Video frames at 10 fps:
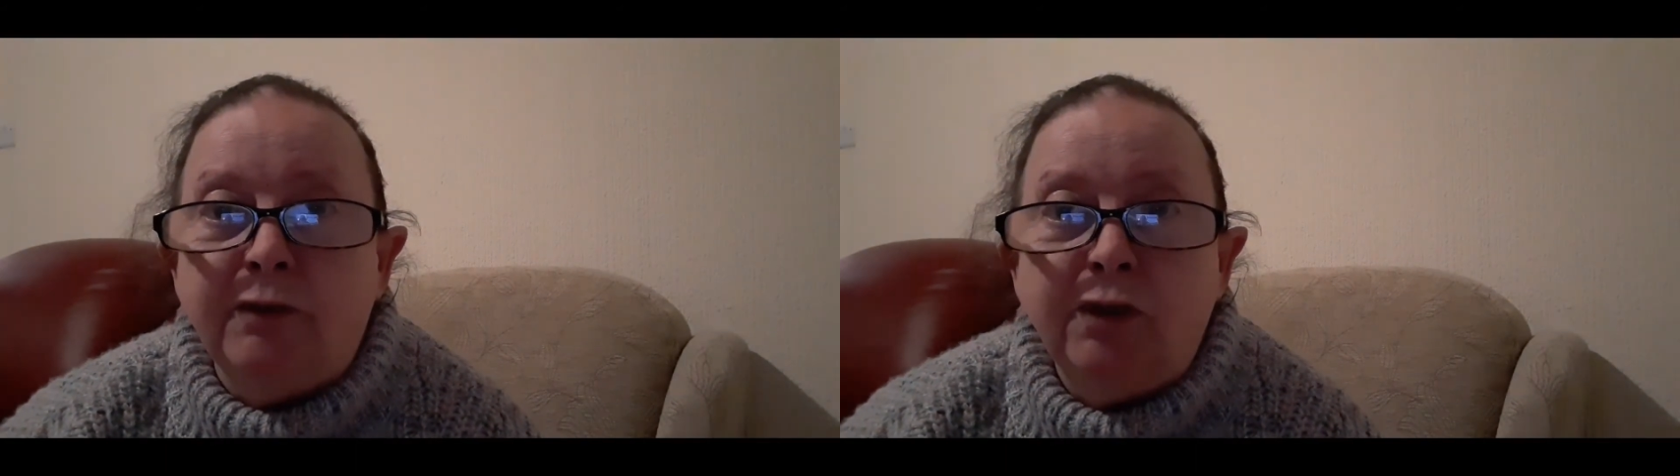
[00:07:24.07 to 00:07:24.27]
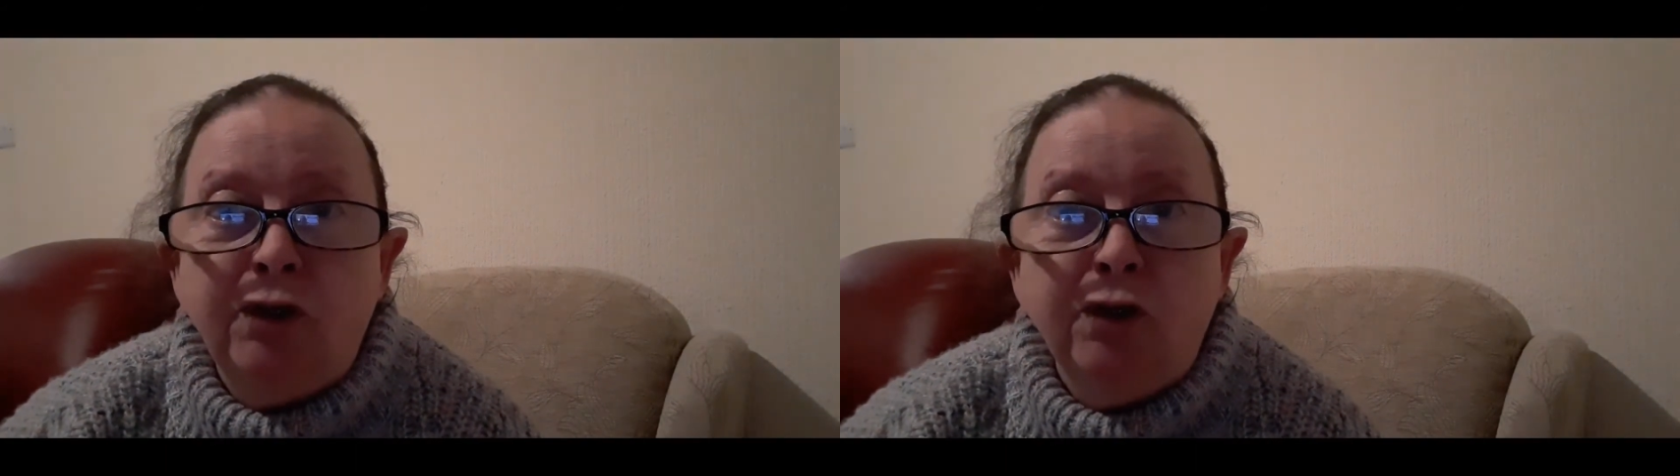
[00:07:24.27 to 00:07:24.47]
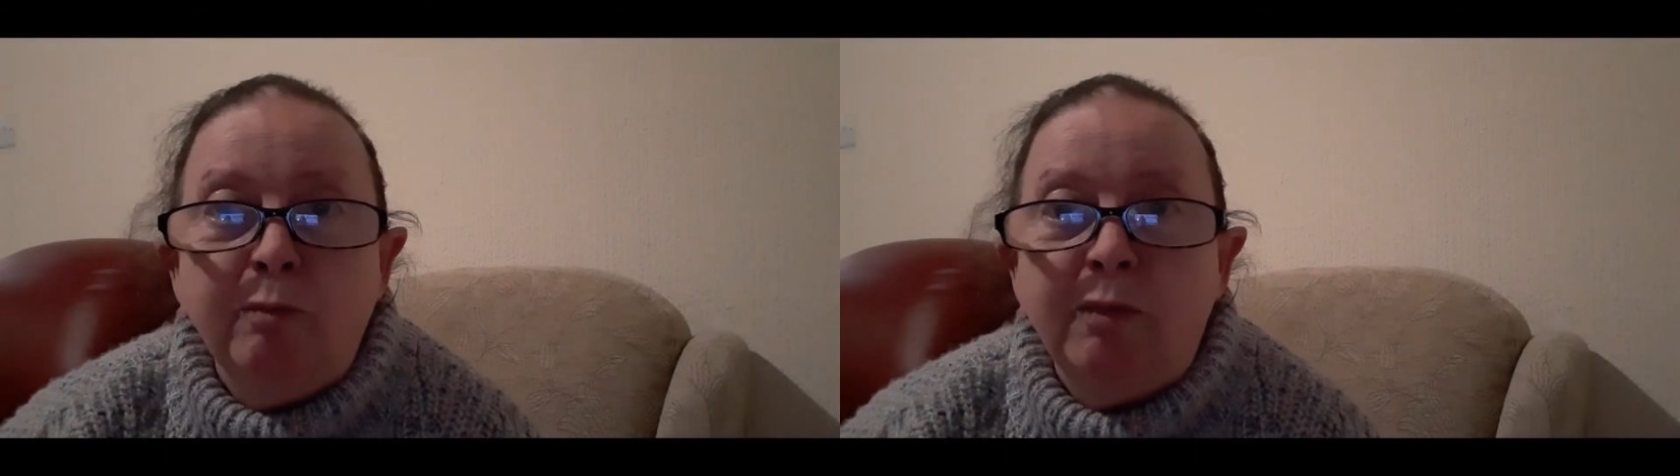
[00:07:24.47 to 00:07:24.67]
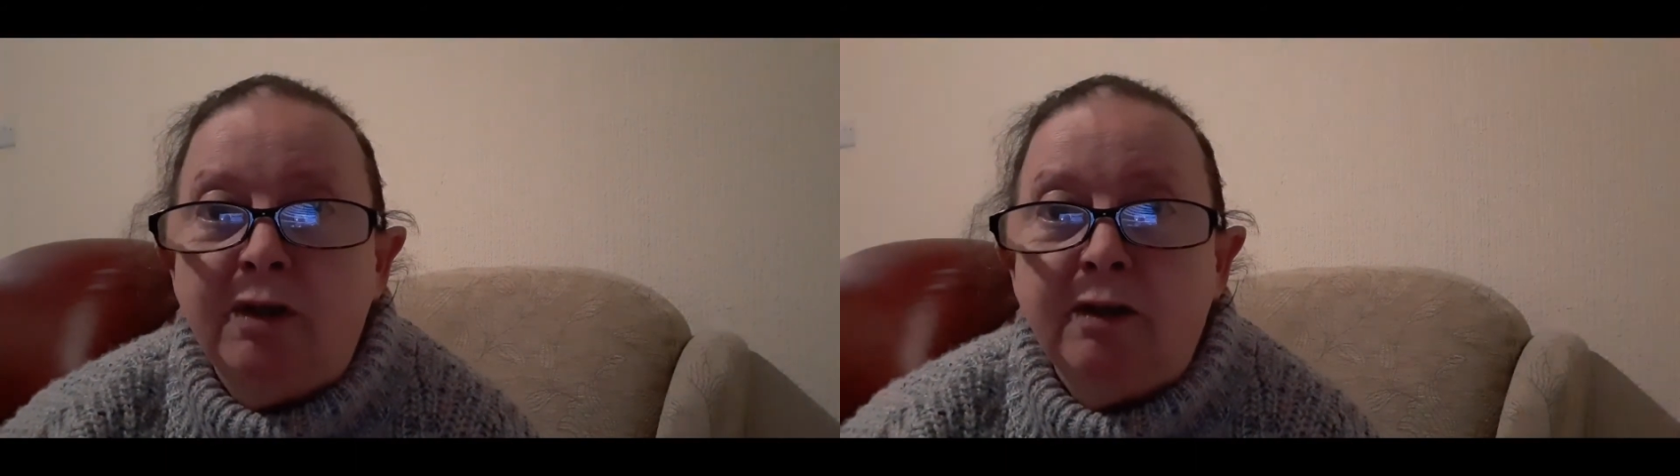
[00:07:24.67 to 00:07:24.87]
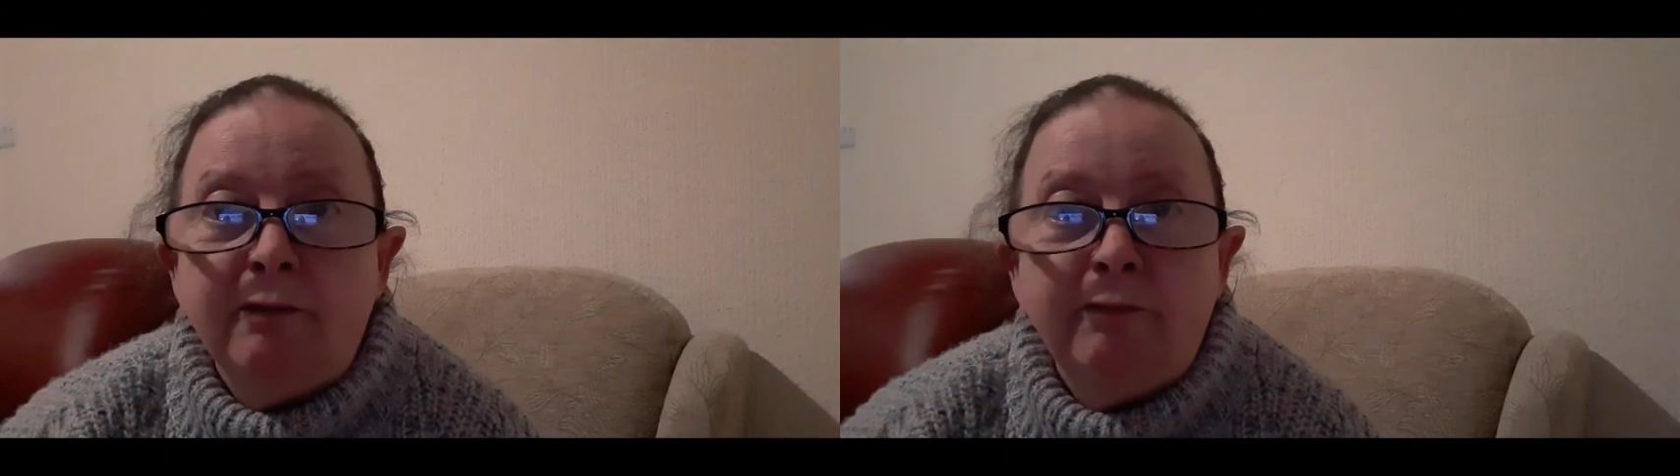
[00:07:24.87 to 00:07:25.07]

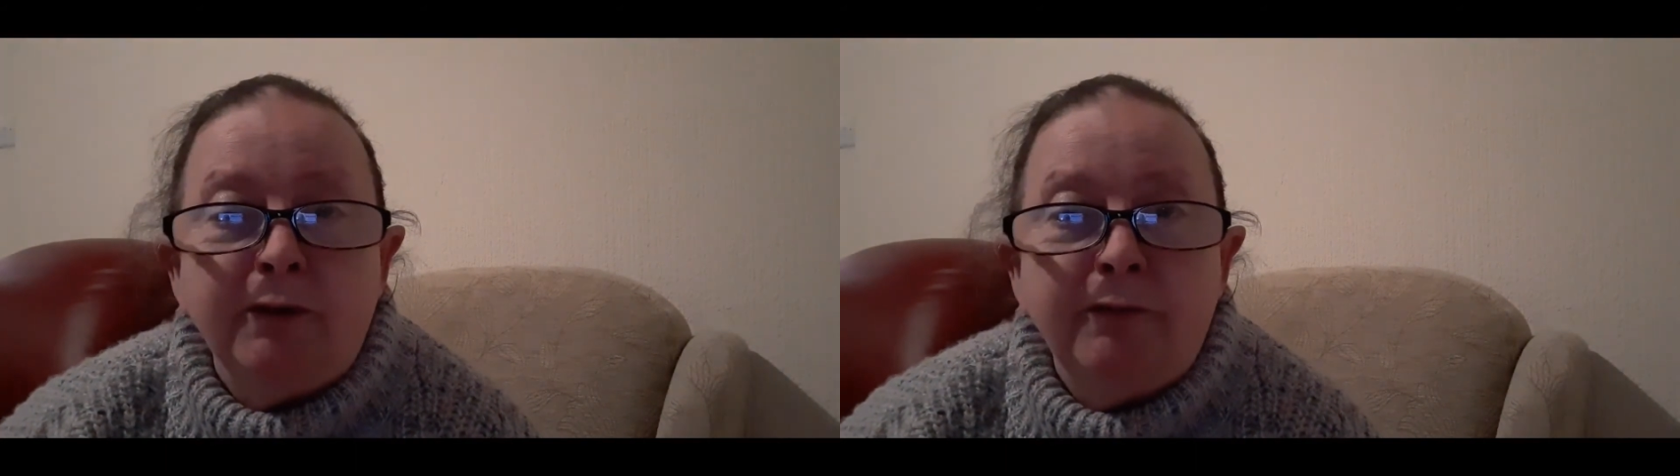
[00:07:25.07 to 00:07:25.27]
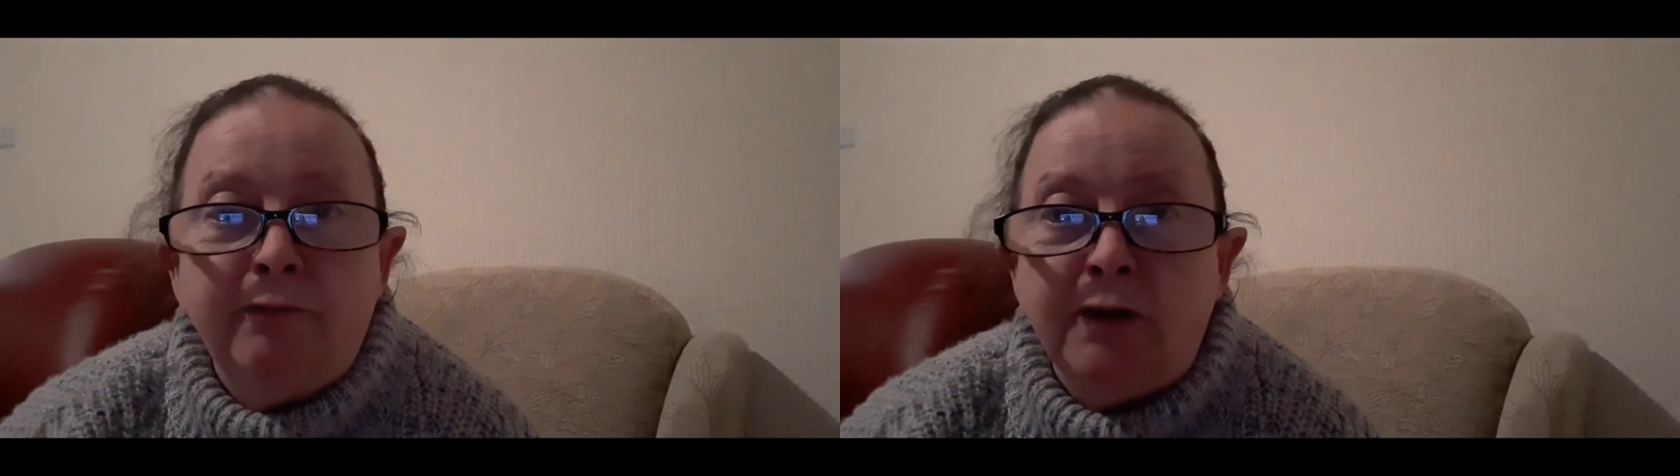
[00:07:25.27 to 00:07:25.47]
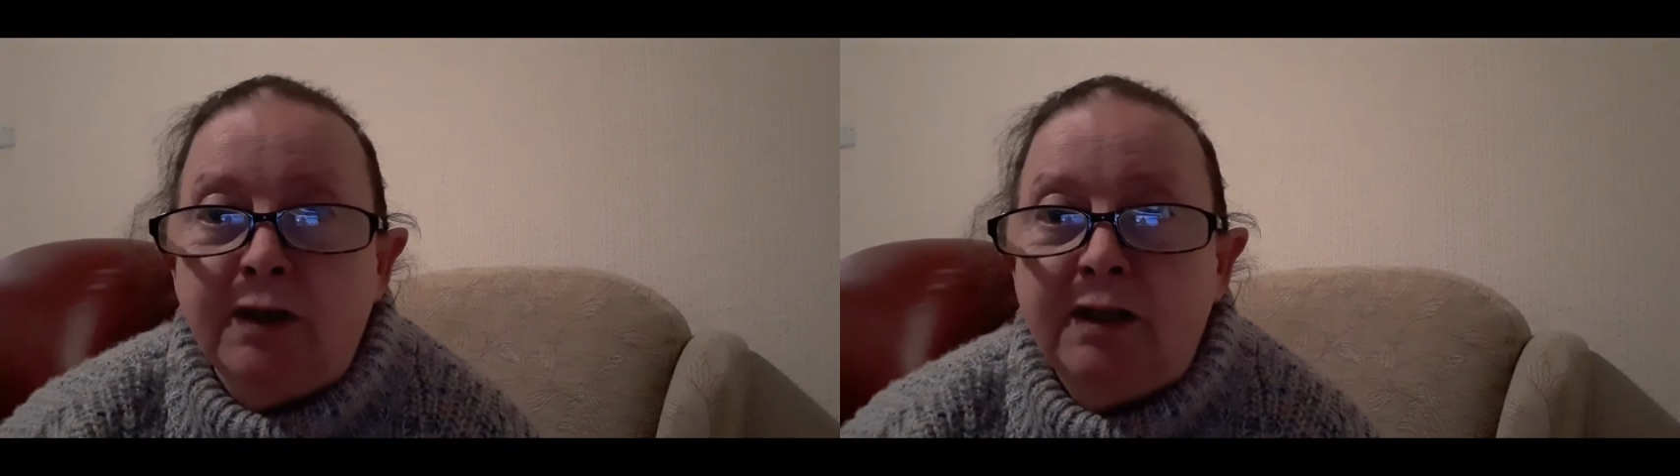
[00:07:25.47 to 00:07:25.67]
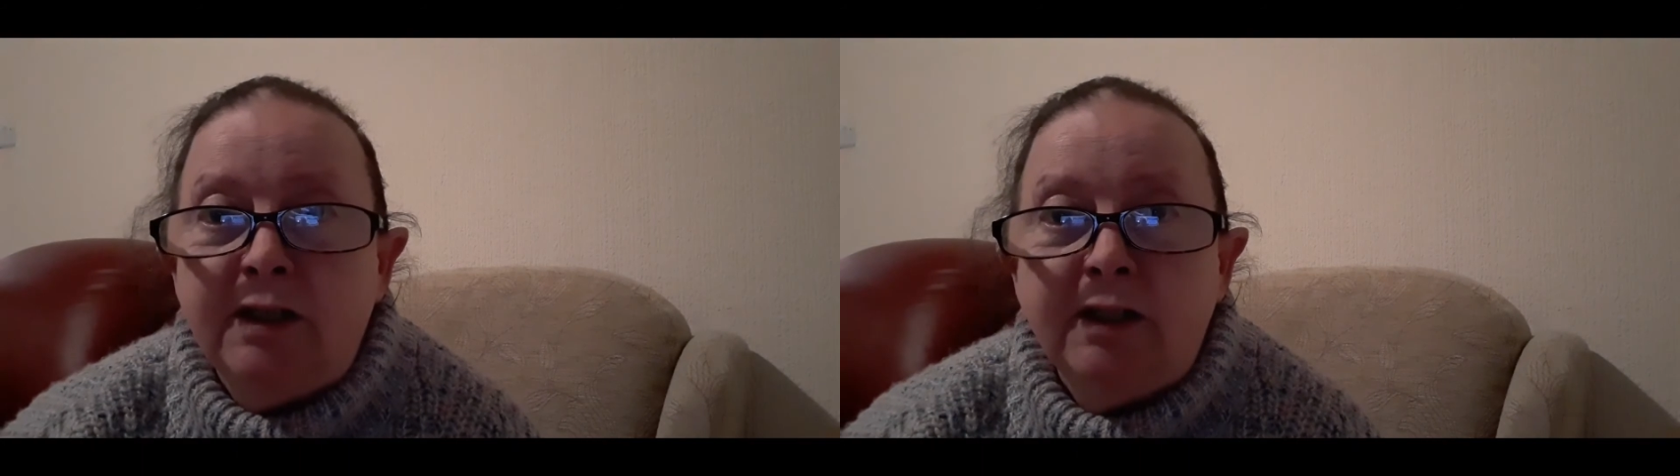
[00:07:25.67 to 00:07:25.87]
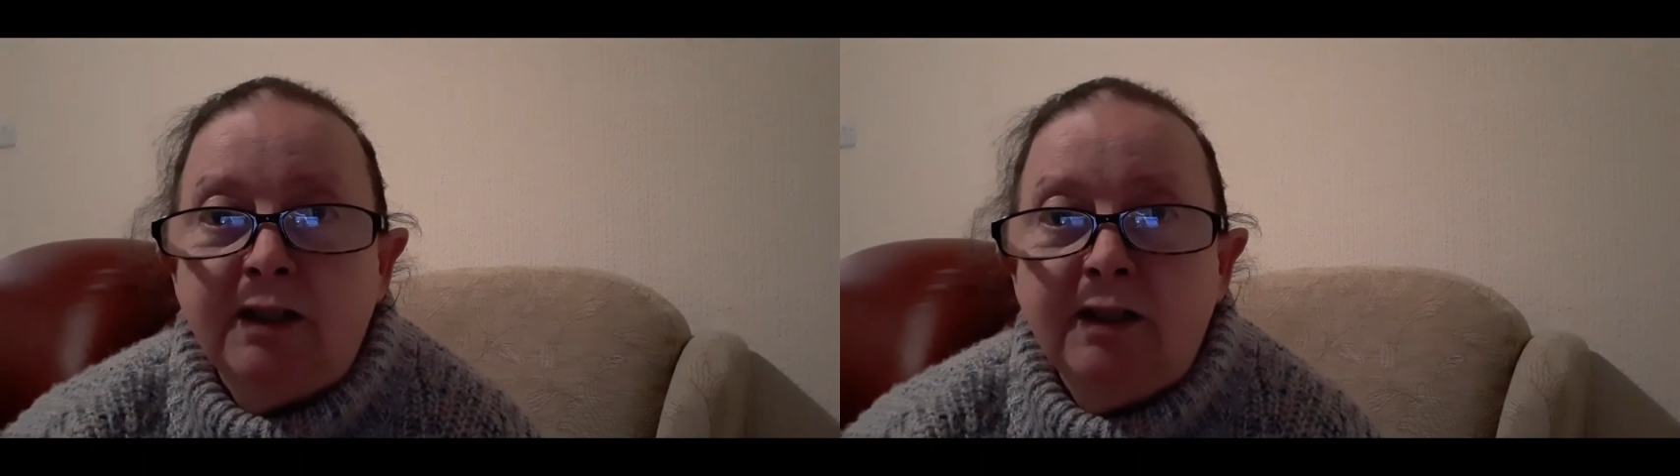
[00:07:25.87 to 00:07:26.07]
humour, for fun.